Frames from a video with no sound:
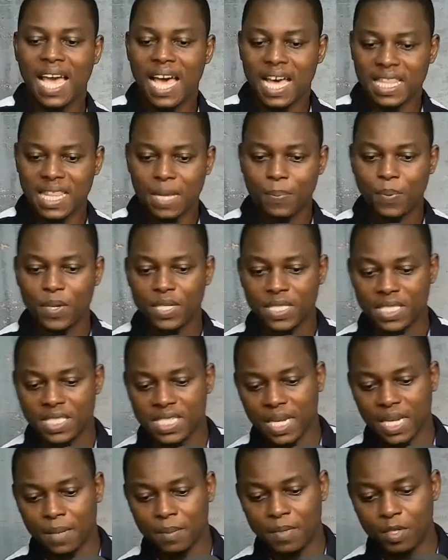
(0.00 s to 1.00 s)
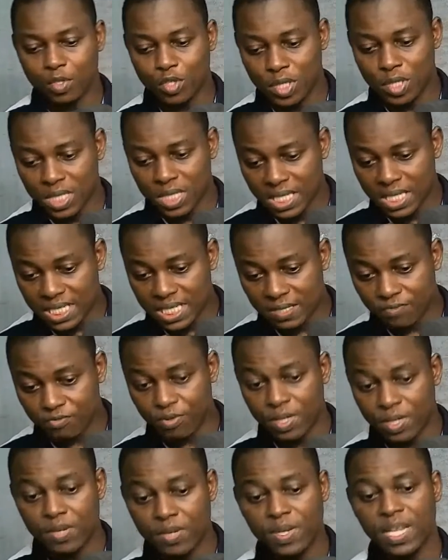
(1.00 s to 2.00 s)
At that point in time, it is
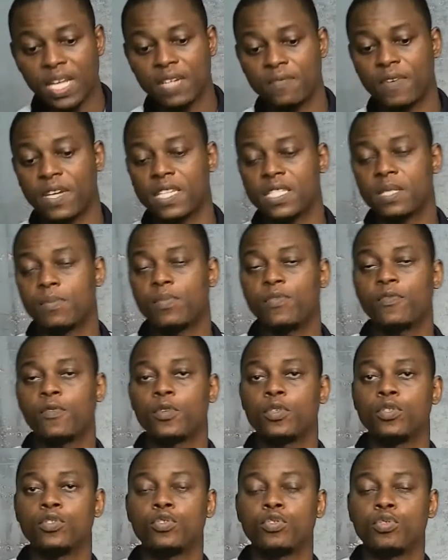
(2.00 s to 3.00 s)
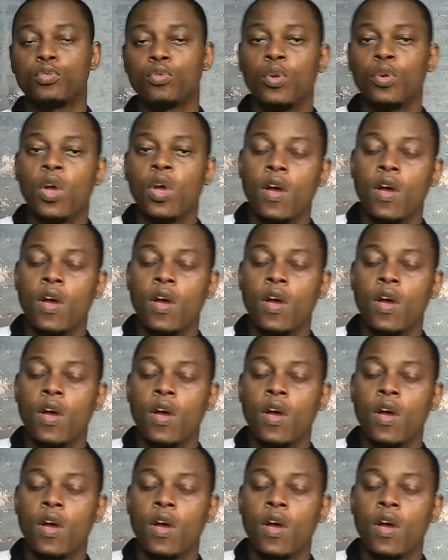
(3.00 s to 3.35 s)
really really advisable for you to